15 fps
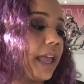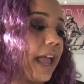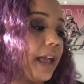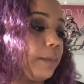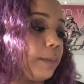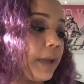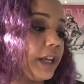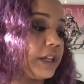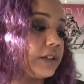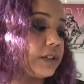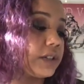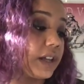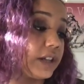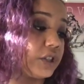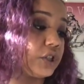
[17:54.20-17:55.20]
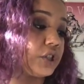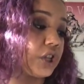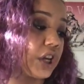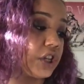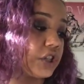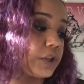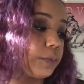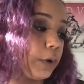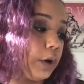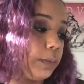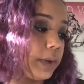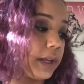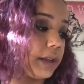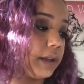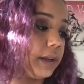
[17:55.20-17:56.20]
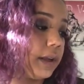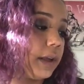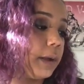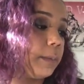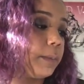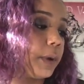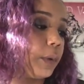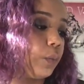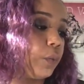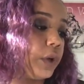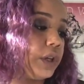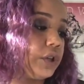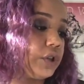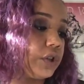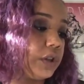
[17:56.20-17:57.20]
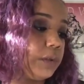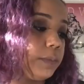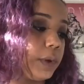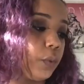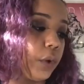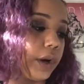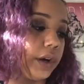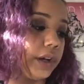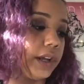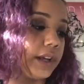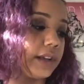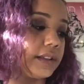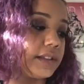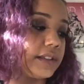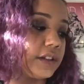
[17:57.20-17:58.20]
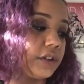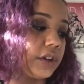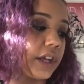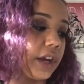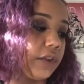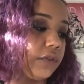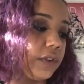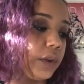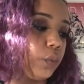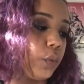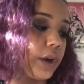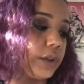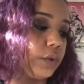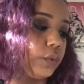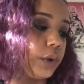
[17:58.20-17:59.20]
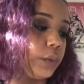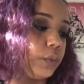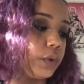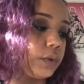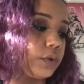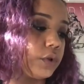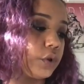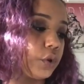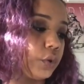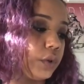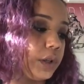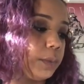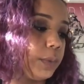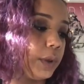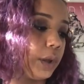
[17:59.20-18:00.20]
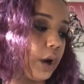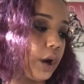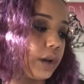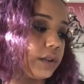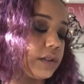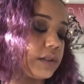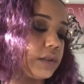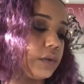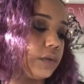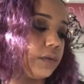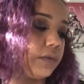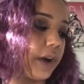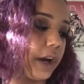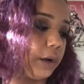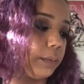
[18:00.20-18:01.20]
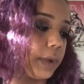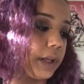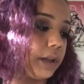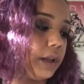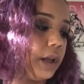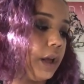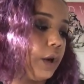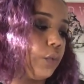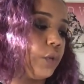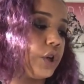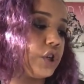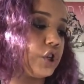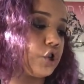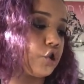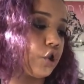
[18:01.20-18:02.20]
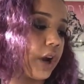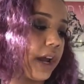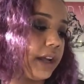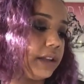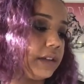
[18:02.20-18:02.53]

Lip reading: and make such changes permanent. But we should be wary and consider carefully whether we would truly belong in this new environment. We should try